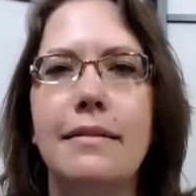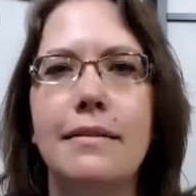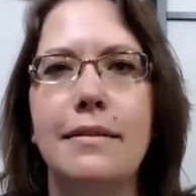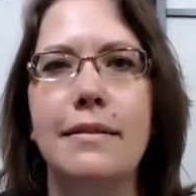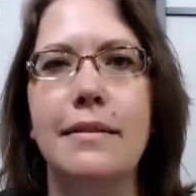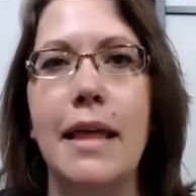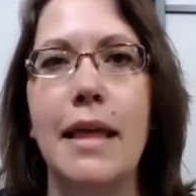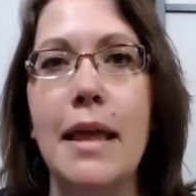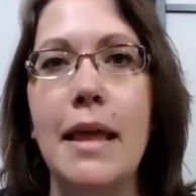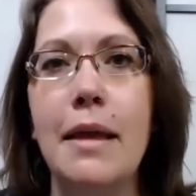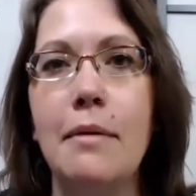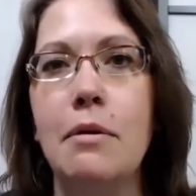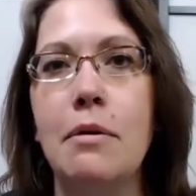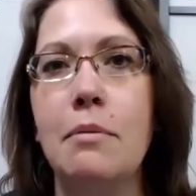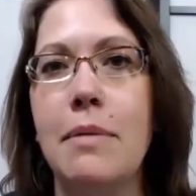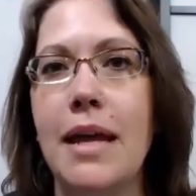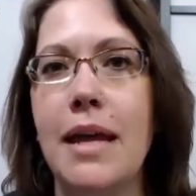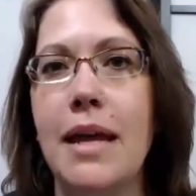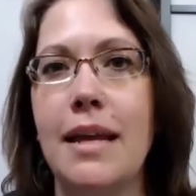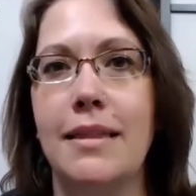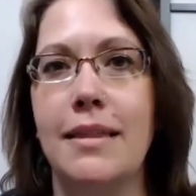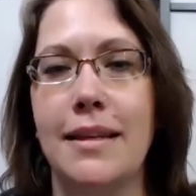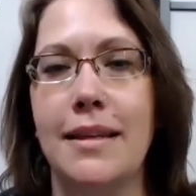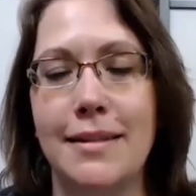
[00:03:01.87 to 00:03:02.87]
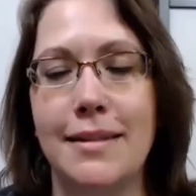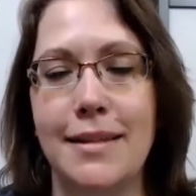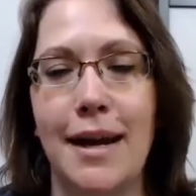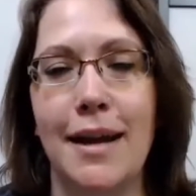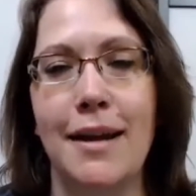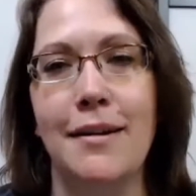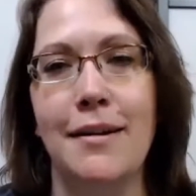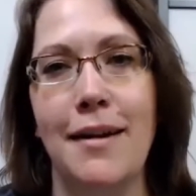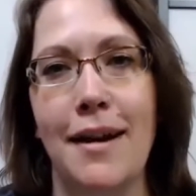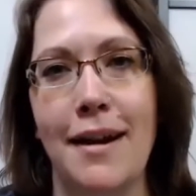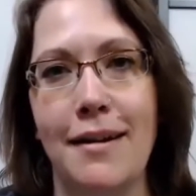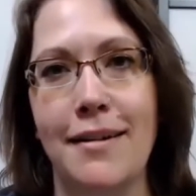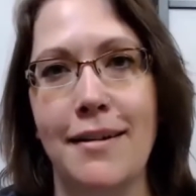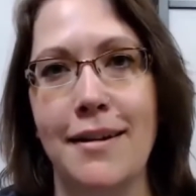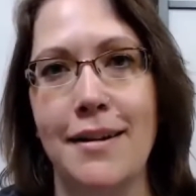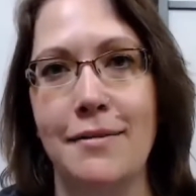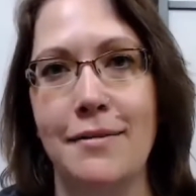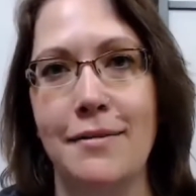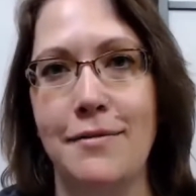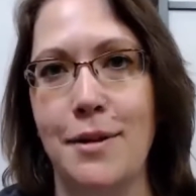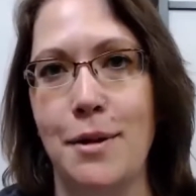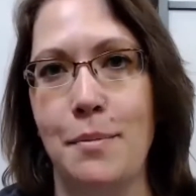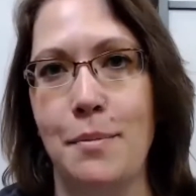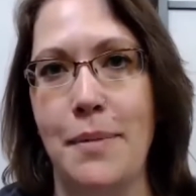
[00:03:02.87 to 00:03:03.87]
They will make the entire area
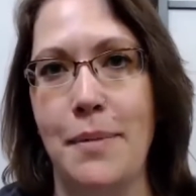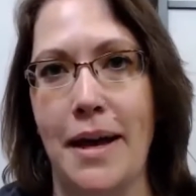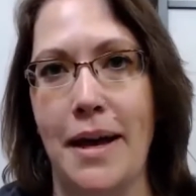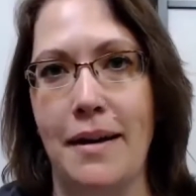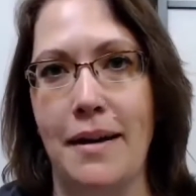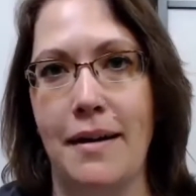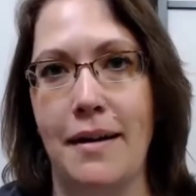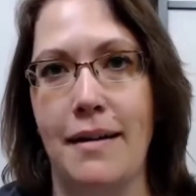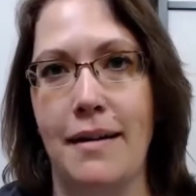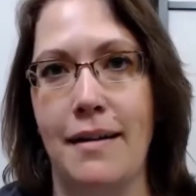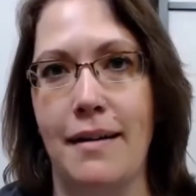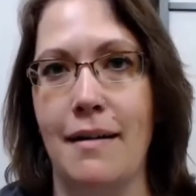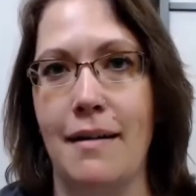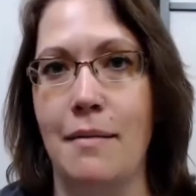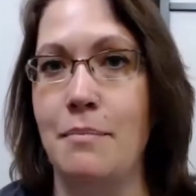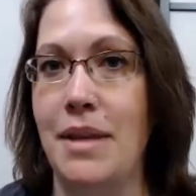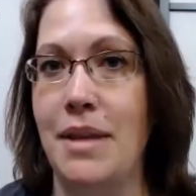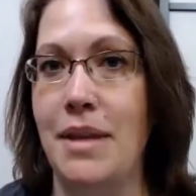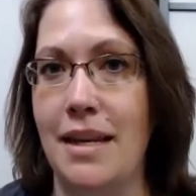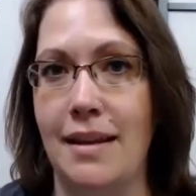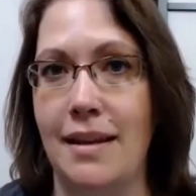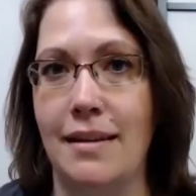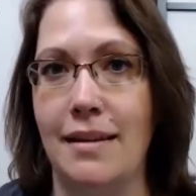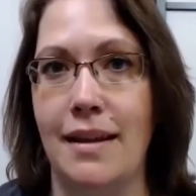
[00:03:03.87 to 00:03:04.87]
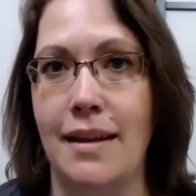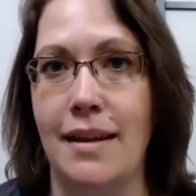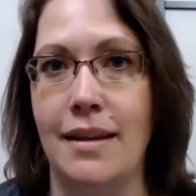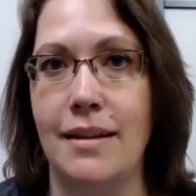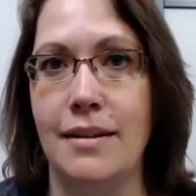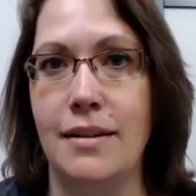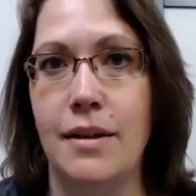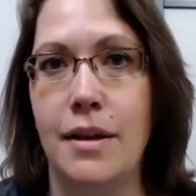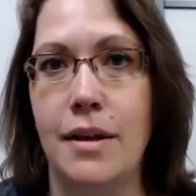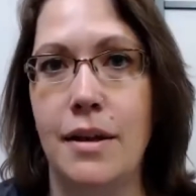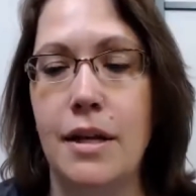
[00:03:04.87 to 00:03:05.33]
feel better immediately.